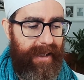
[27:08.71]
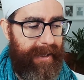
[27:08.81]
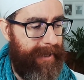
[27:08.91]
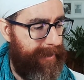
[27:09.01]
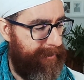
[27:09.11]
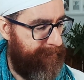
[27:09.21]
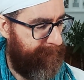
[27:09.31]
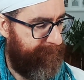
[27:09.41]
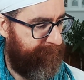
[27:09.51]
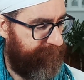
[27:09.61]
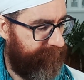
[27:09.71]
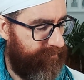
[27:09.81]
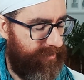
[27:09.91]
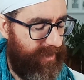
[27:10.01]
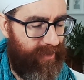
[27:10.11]

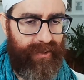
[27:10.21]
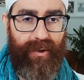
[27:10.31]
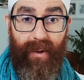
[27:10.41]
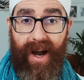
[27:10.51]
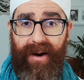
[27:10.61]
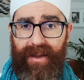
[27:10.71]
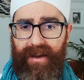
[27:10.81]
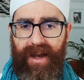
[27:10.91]
down to earth,